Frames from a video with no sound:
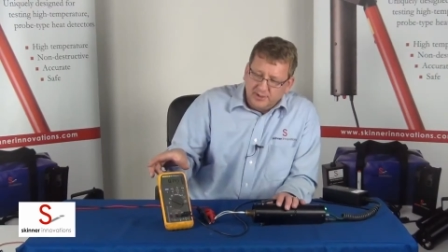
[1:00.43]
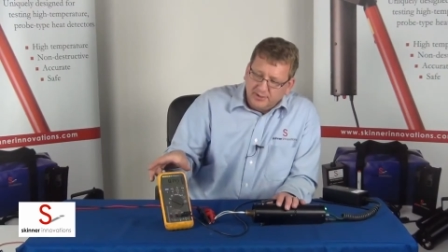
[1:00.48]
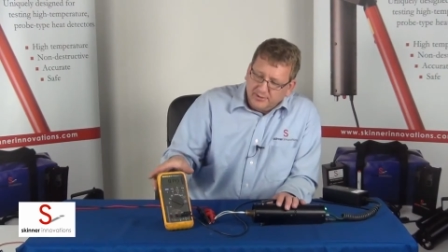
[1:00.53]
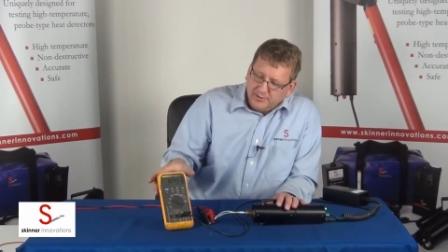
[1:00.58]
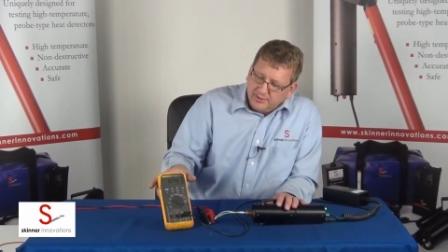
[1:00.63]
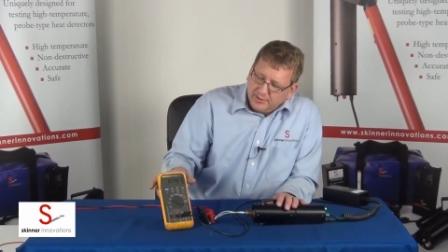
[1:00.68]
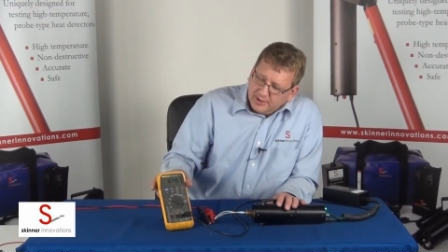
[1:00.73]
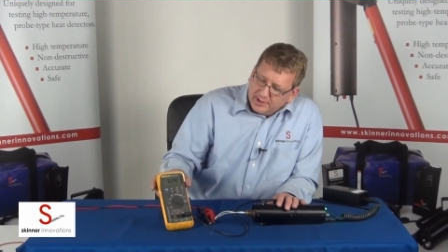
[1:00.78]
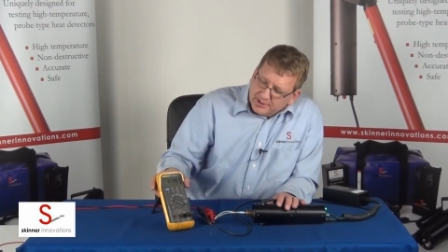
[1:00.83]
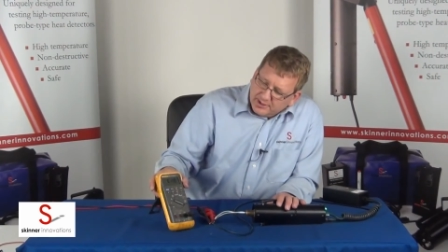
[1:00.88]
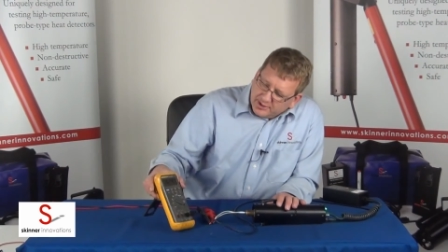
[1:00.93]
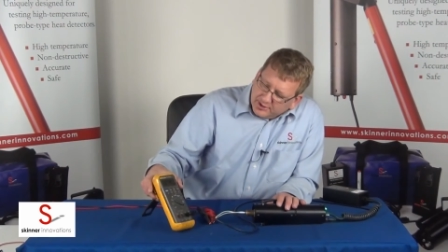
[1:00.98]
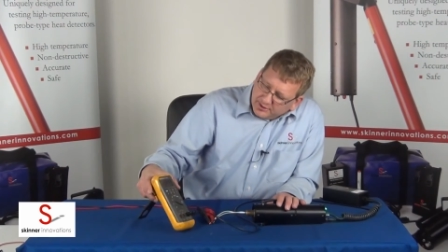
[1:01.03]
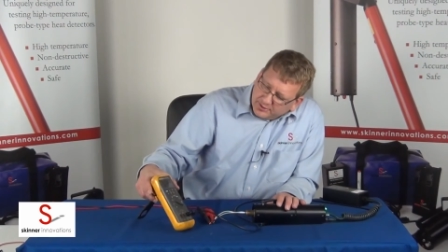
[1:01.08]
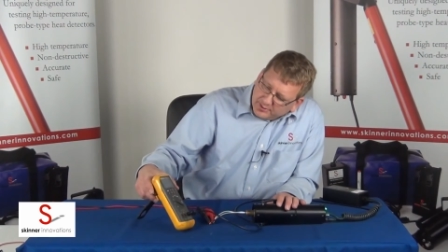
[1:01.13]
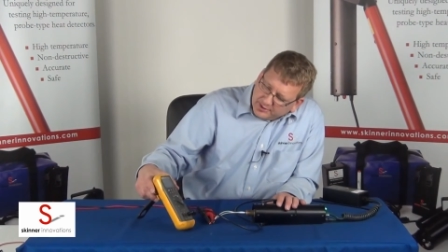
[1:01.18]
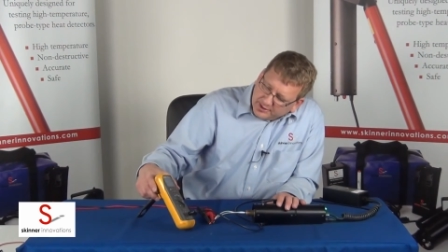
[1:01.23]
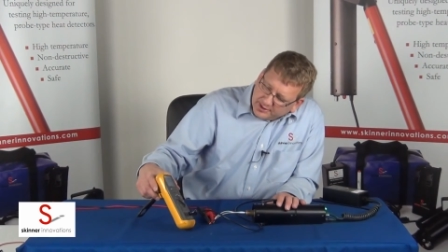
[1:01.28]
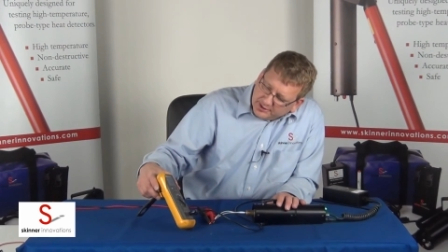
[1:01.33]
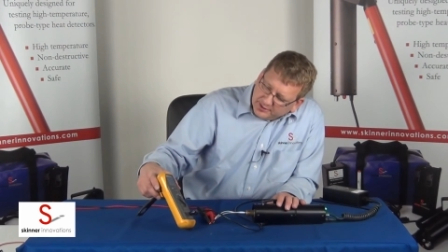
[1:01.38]
hundred ninety
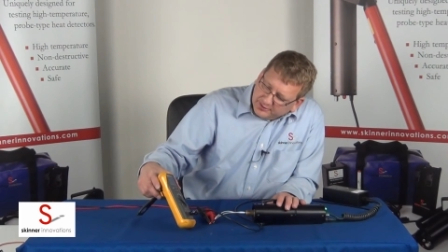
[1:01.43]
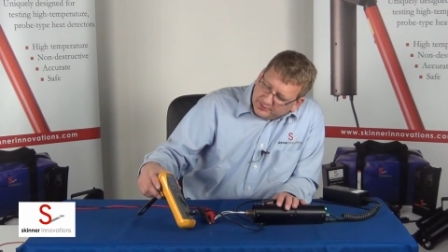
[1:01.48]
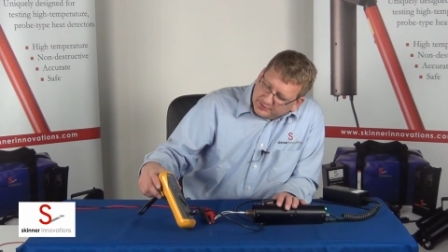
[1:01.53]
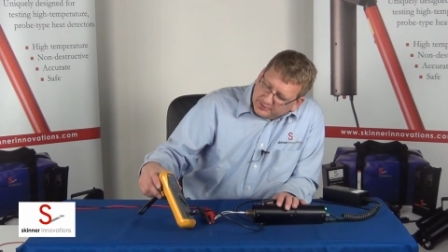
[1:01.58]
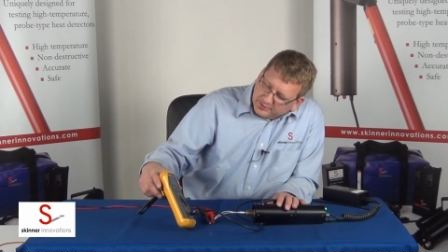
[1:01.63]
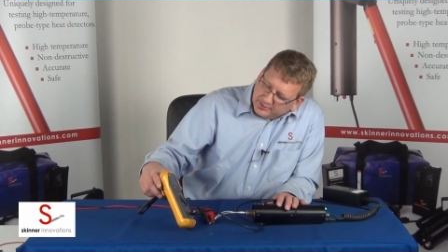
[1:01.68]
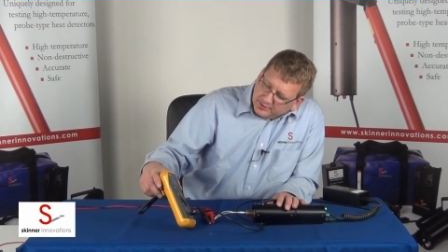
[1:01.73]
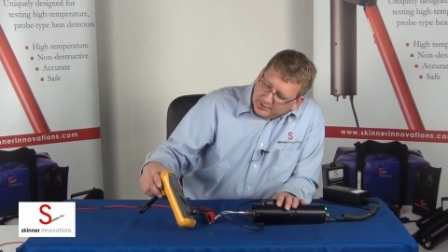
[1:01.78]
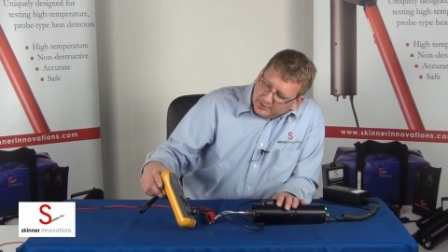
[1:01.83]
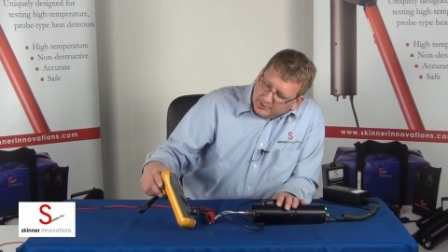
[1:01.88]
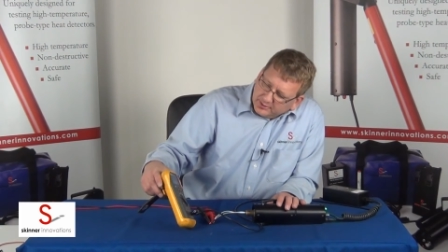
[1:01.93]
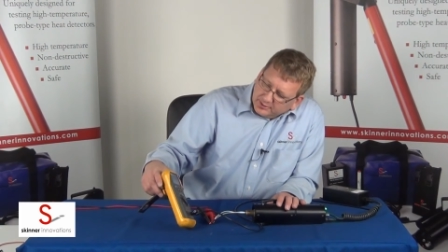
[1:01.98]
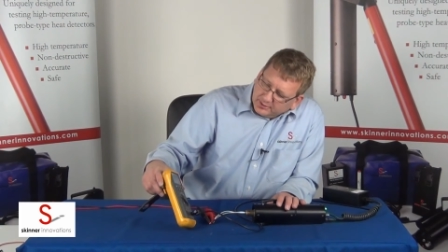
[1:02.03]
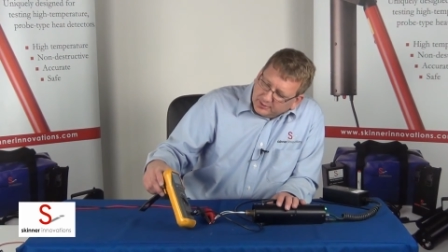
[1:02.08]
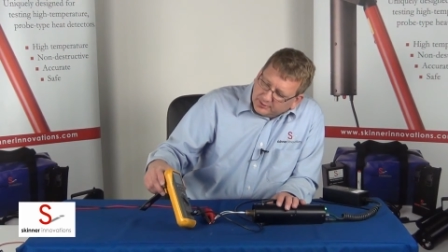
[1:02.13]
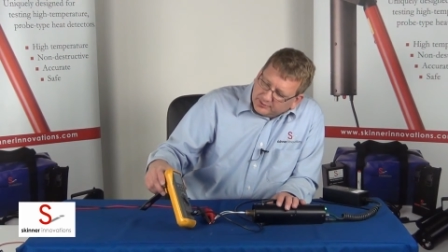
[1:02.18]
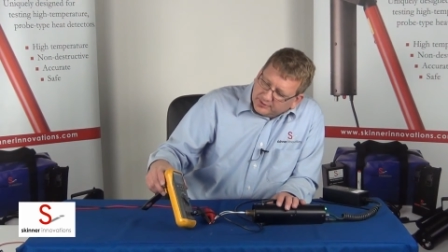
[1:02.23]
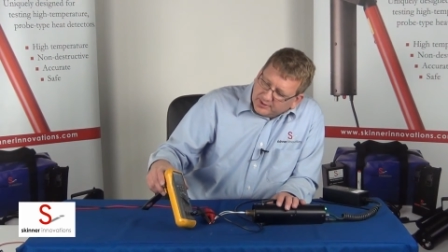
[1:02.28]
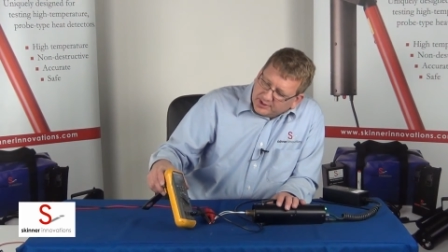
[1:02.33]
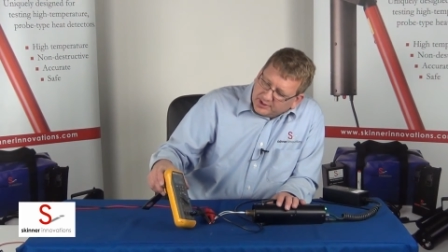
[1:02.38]
degrees.
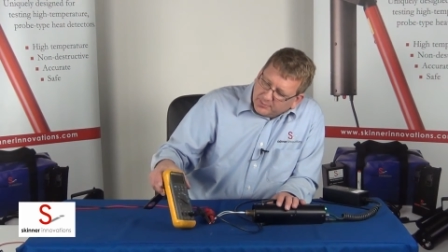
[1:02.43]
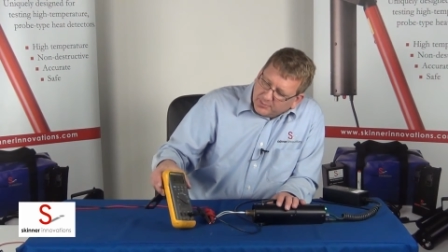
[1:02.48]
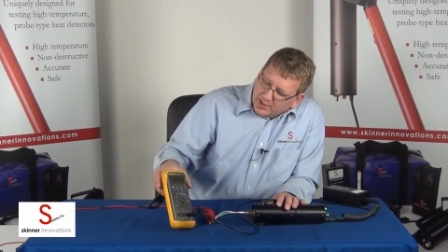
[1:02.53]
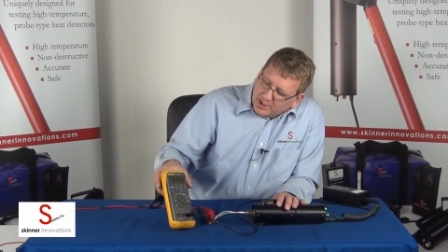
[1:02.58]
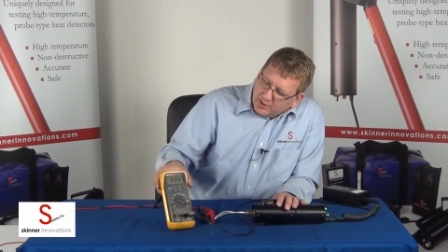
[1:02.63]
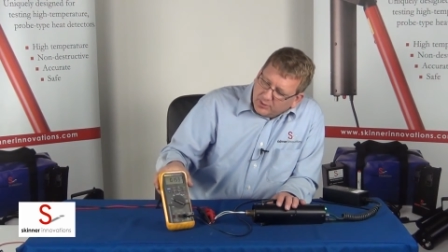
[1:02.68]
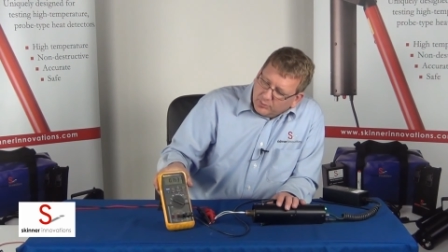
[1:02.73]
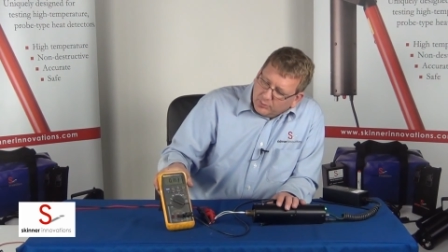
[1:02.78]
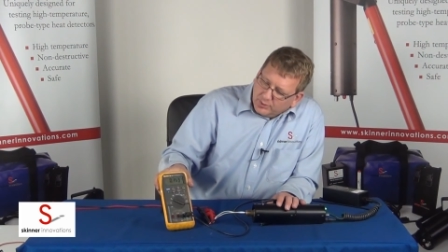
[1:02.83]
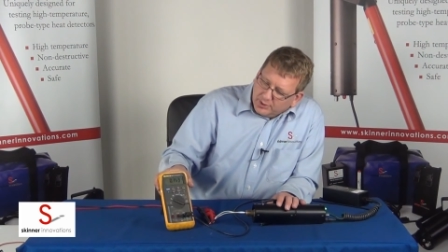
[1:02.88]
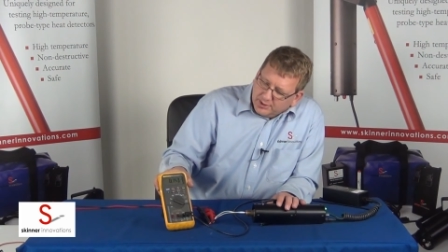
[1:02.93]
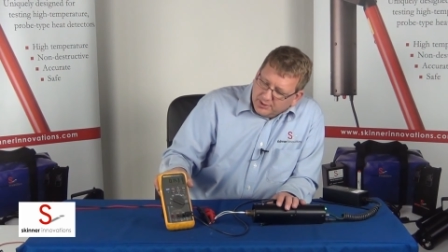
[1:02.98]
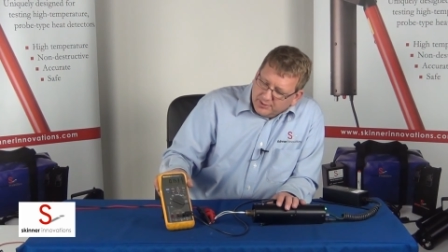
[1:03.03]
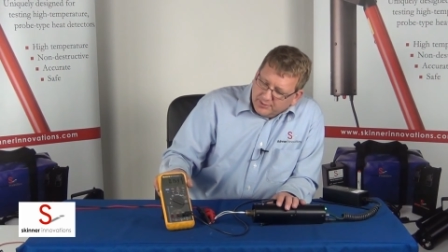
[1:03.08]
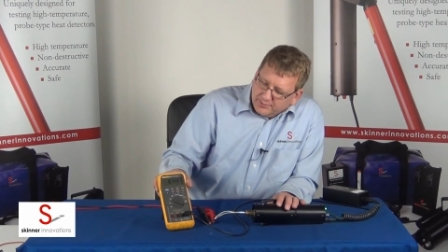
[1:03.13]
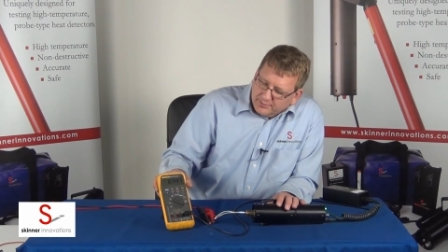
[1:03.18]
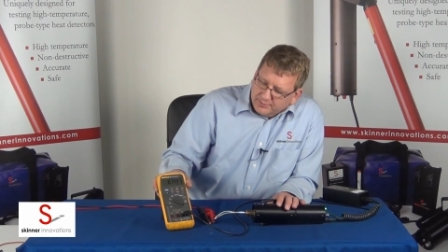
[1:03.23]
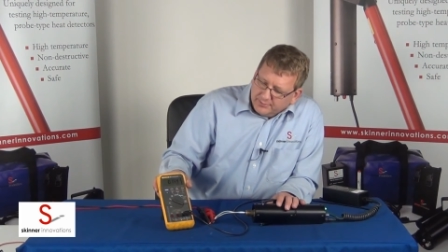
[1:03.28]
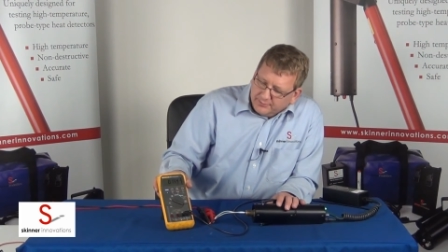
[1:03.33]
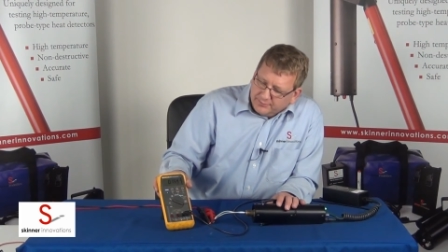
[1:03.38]
Looks like about
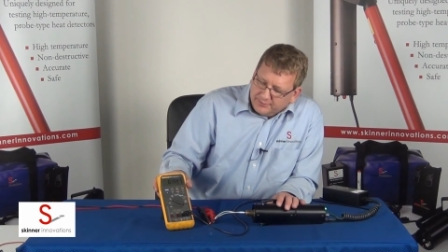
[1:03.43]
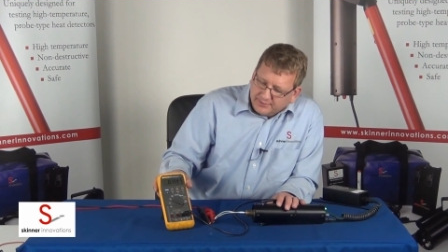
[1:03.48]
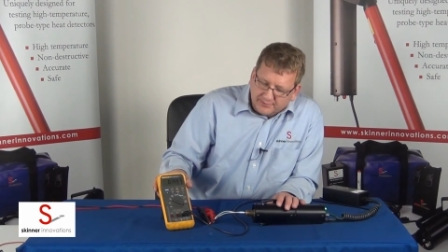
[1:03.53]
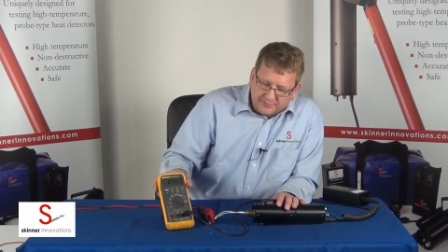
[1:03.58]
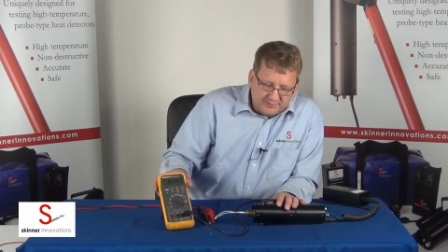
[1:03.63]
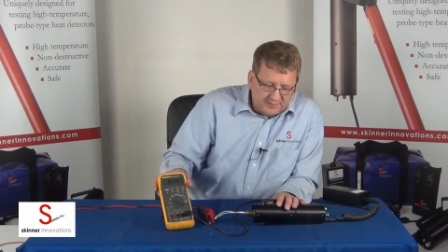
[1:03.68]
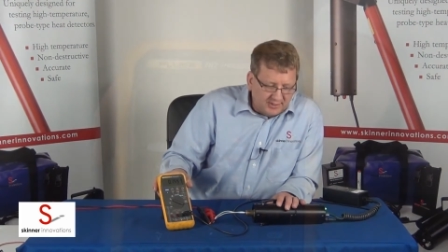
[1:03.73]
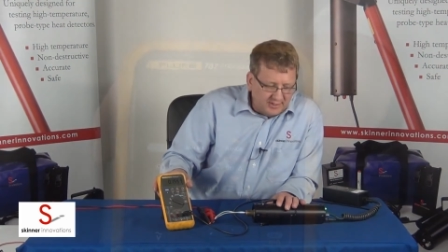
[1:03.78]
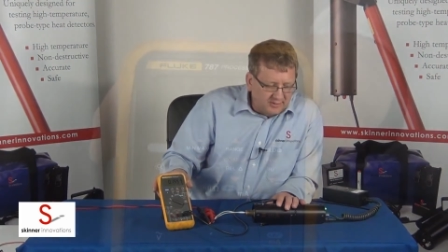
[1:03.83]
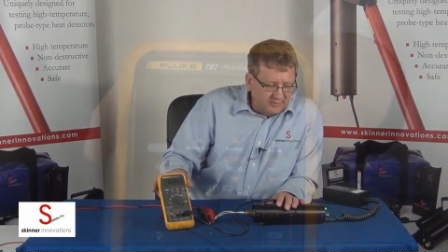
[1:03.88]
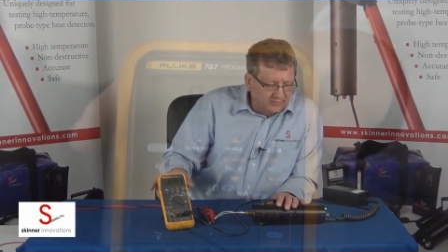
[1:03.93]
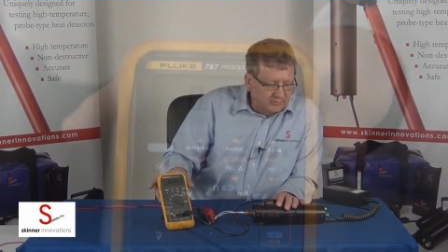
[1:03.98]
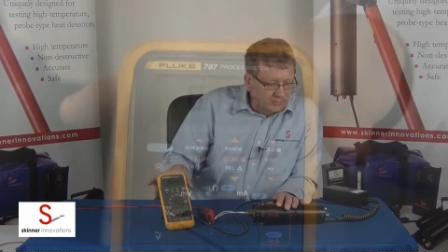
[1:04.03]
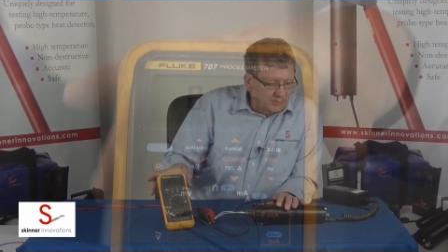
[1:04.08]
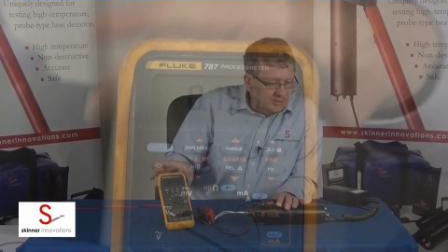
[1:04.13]
one fifty is